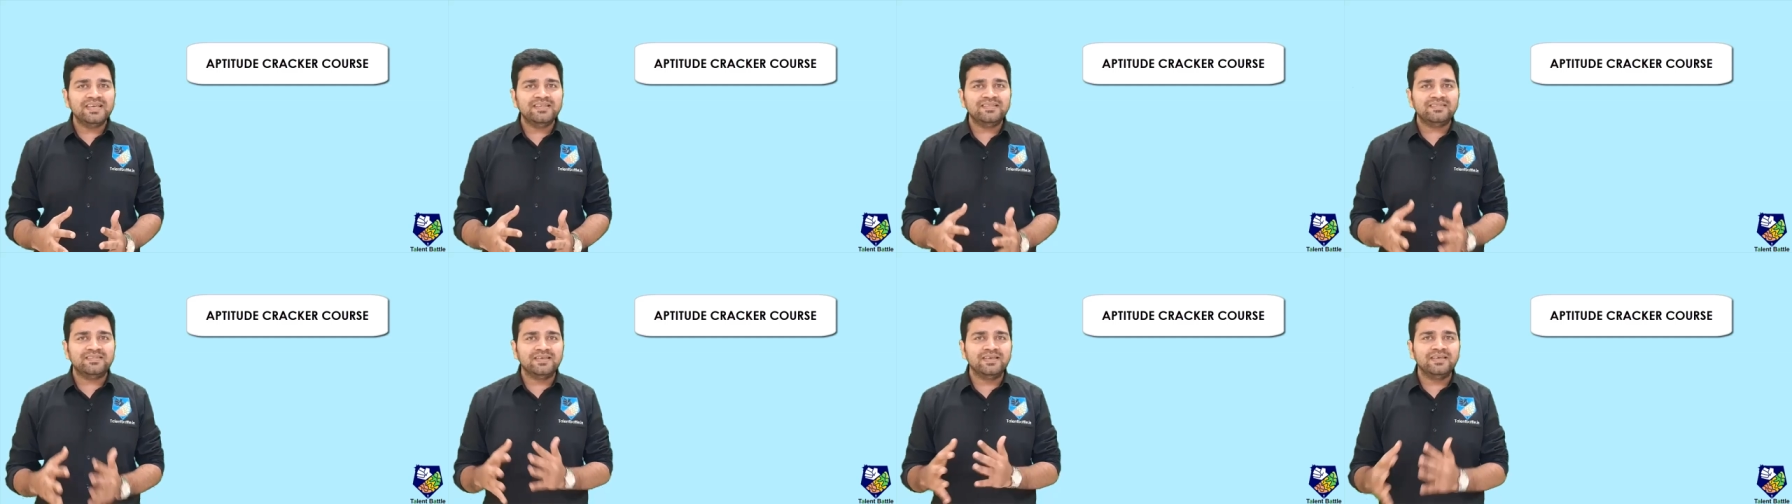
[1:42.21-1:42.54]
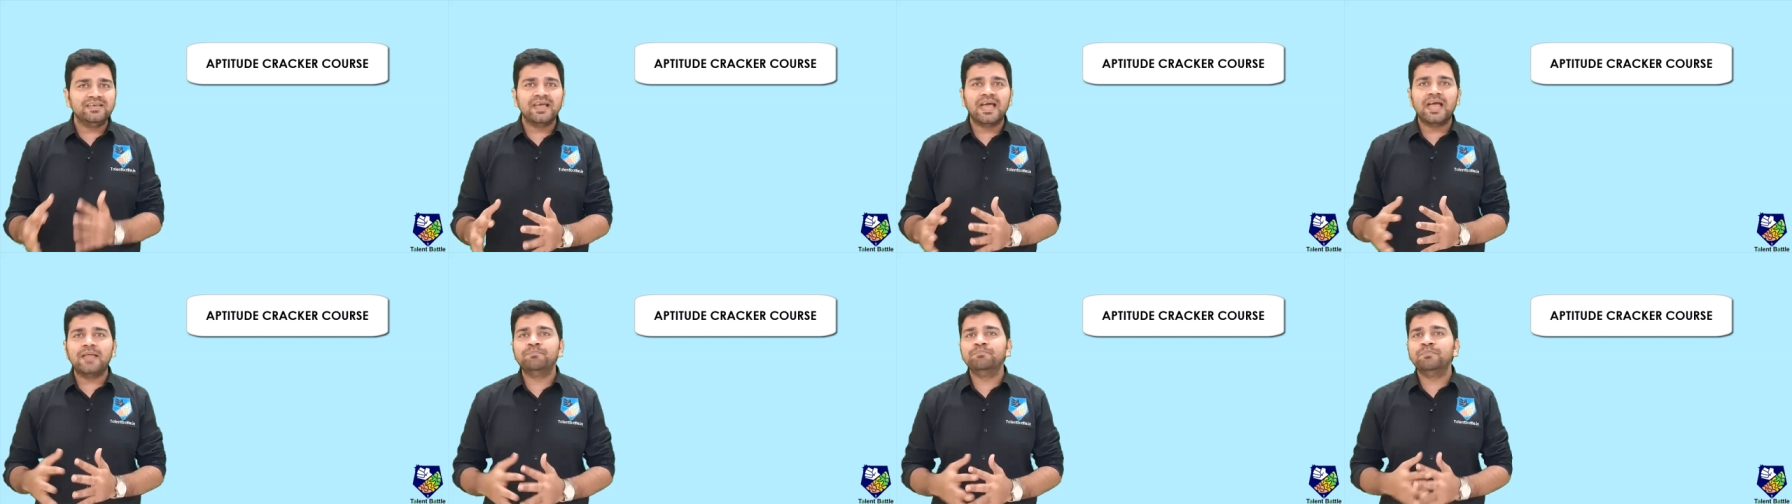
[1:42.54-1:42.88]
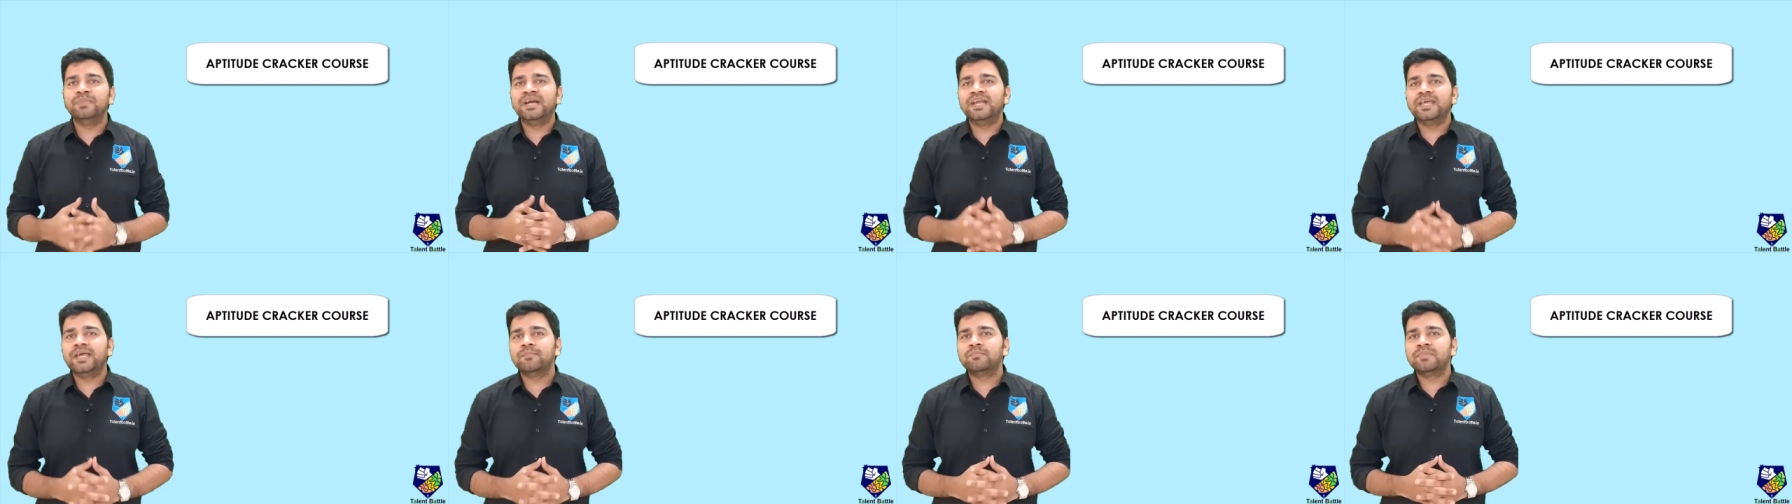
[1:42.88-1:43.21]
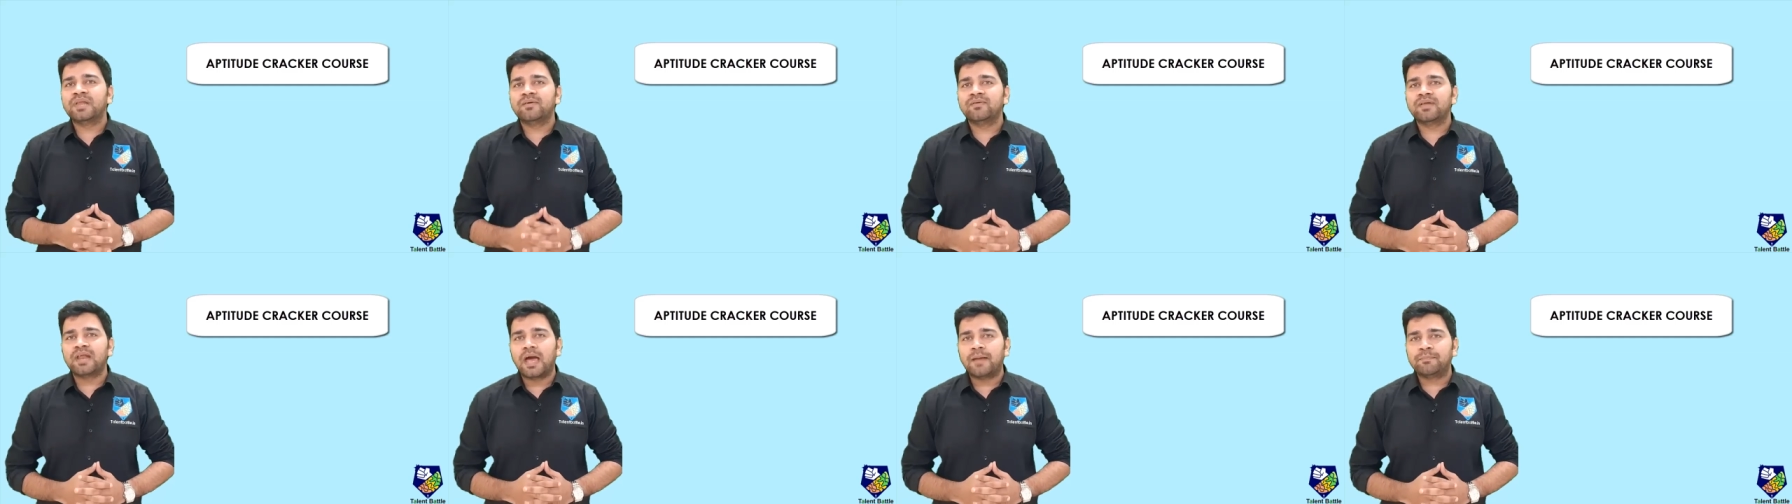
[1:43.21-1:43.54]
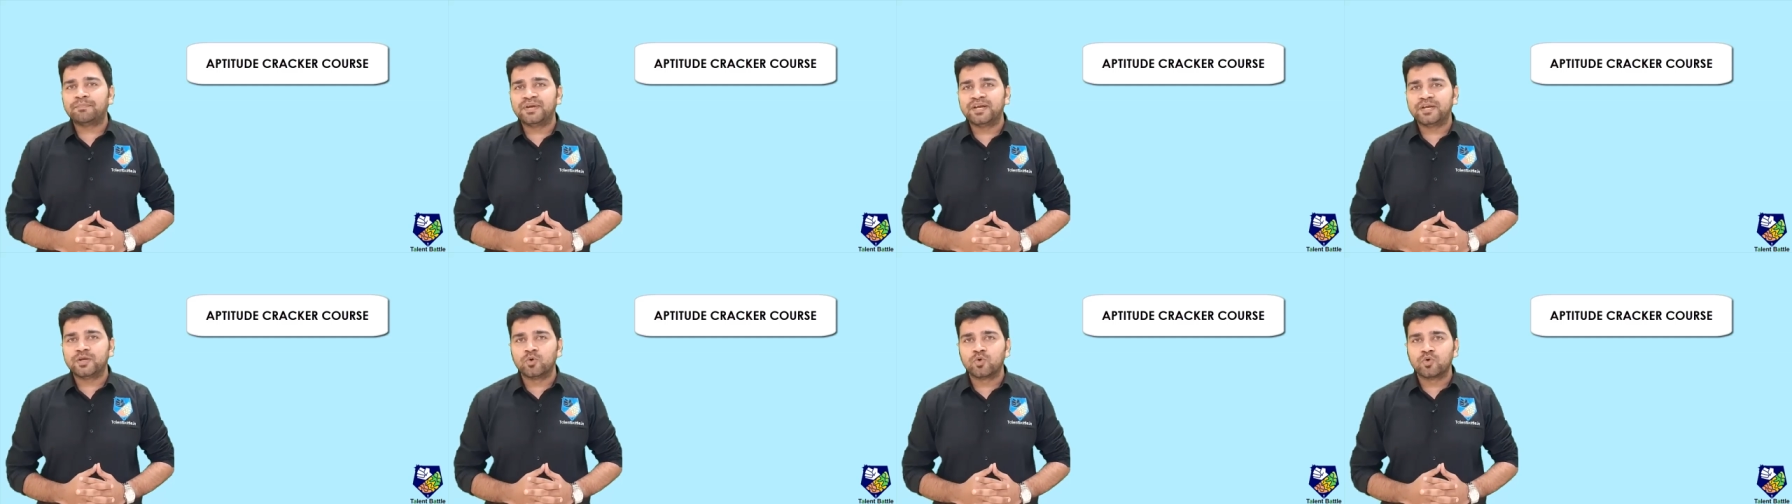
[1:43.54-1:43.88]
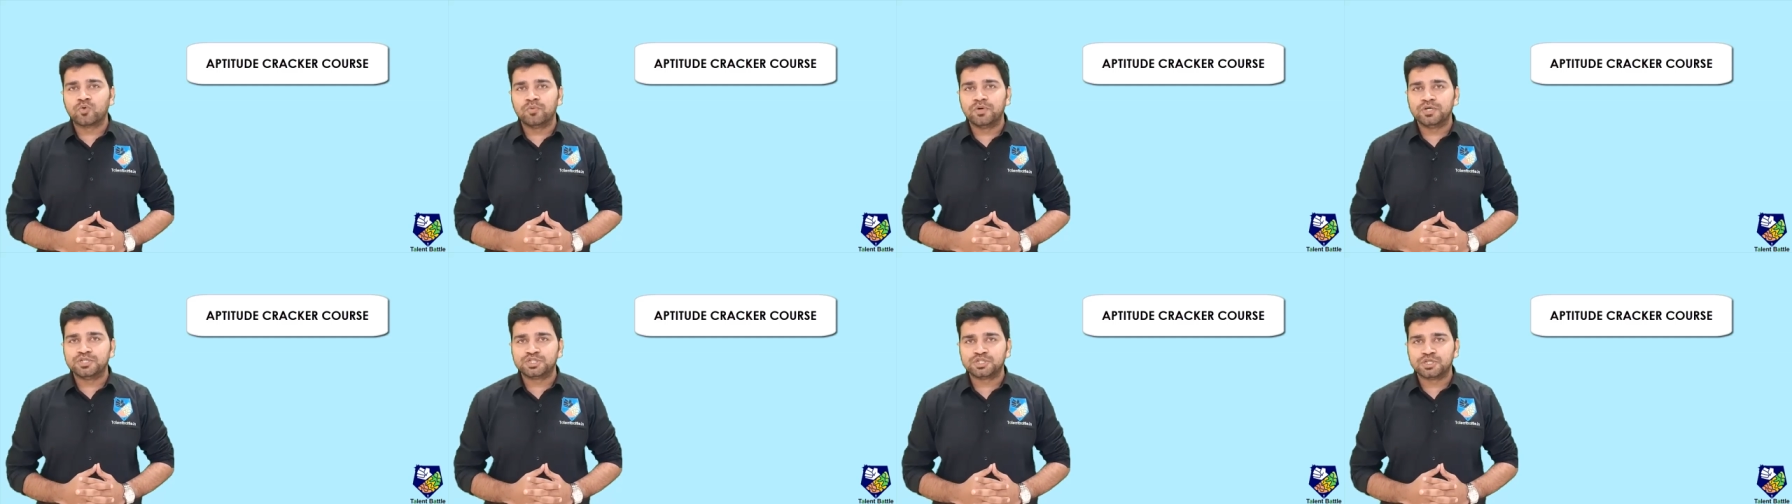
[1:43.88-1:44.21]
easy and medium level
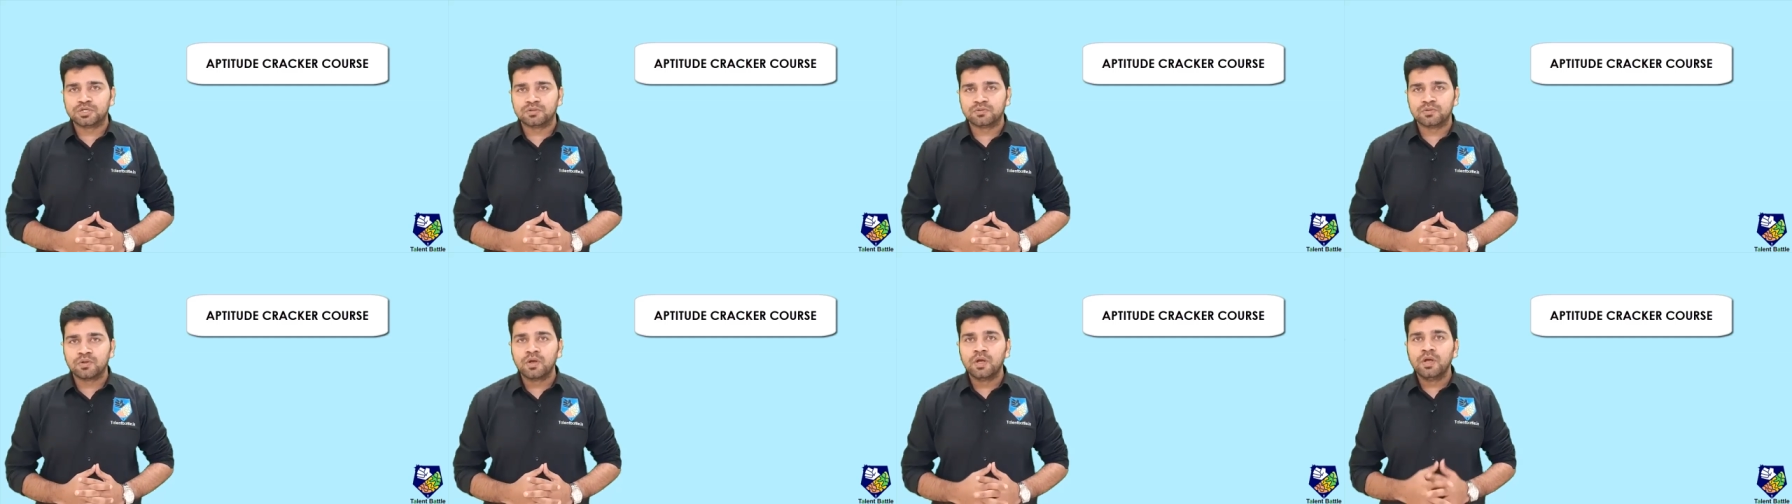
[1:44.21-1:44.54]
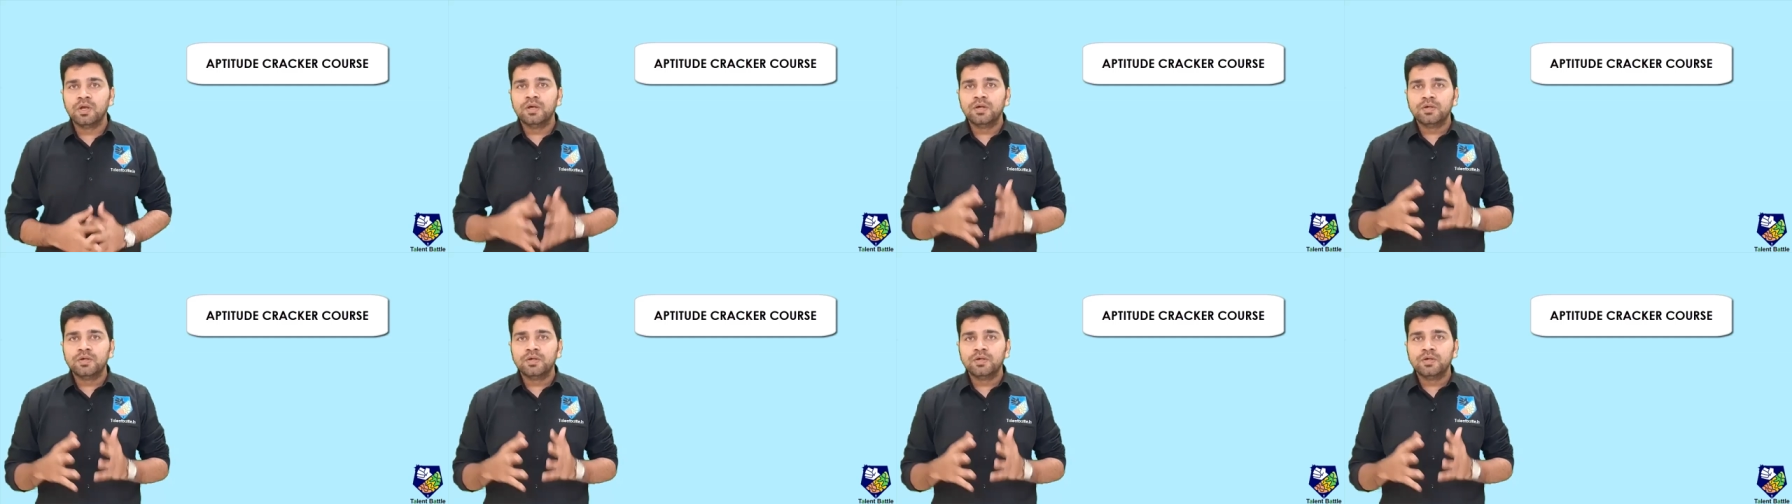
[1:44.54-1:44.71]
aptitude question